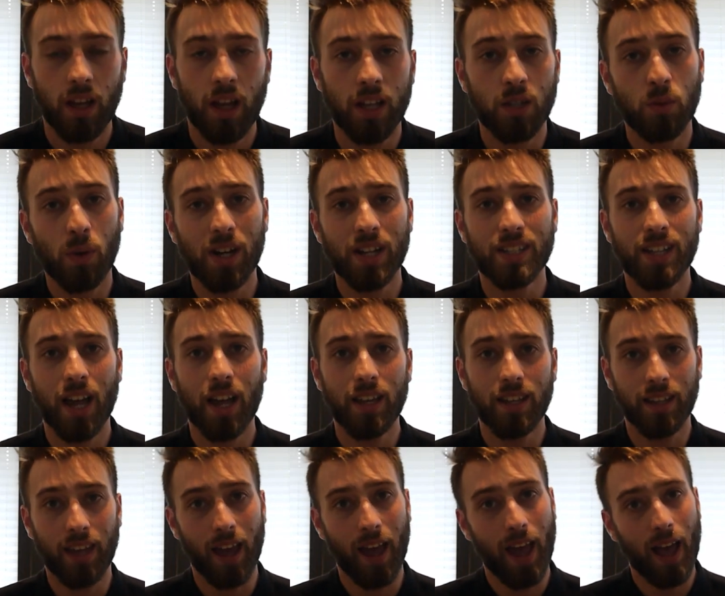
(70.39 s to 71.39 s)
As well as that
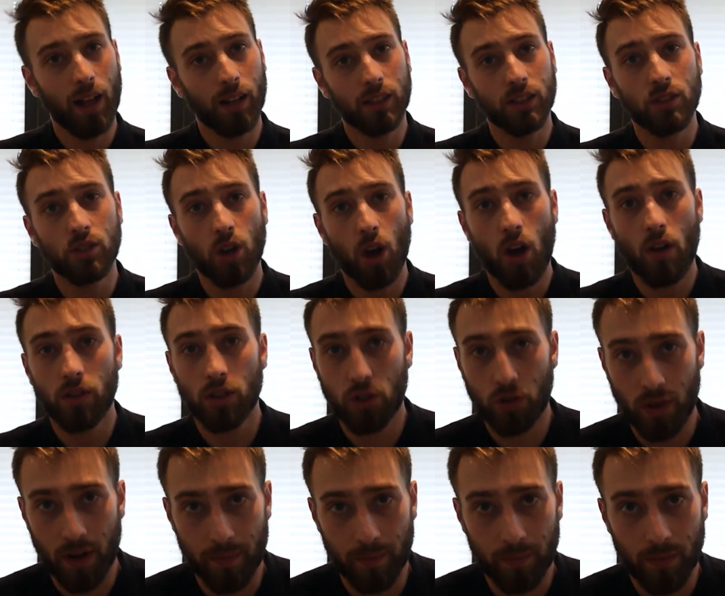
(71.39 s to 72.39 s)
you get Alcantara
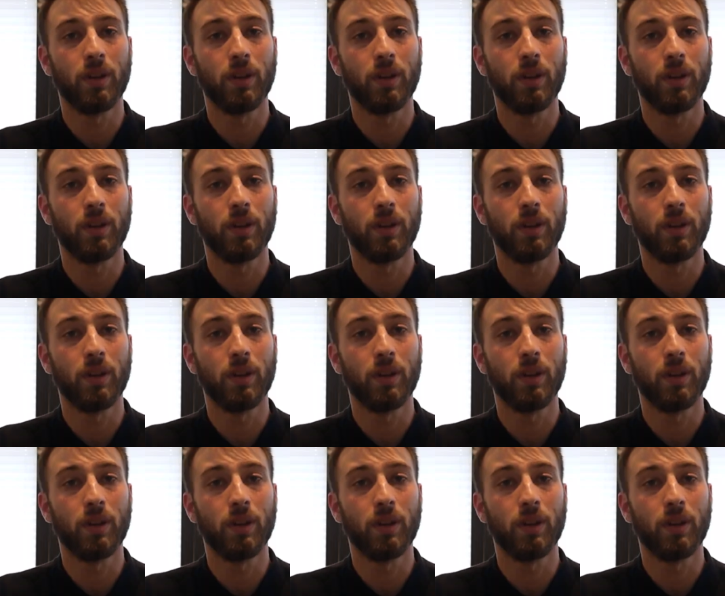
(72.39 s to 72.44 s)
trim.